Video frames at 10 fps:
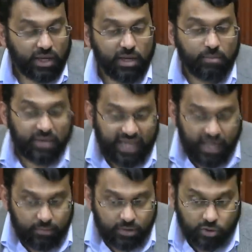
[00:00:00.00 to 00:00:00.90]
It
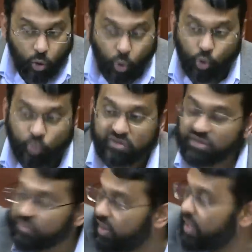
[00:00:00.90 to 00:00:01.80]
became its own
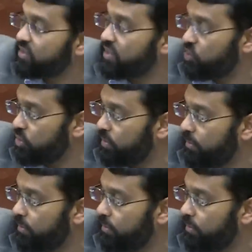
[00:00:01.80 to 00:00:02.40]
civilization.